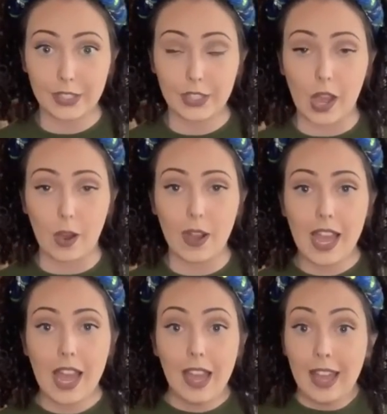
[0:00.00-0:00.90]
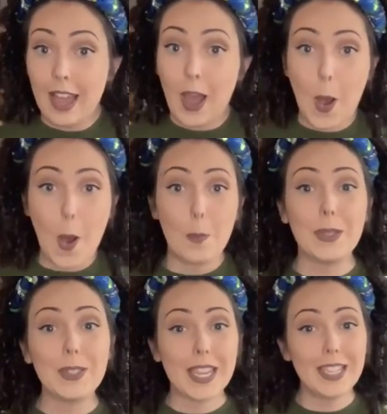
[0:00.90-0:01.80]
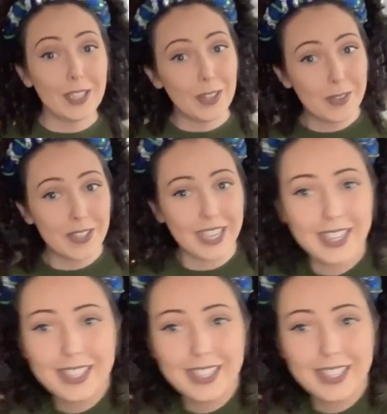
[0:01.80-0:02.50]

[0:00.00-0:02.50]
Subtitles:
So hope you stay tuned.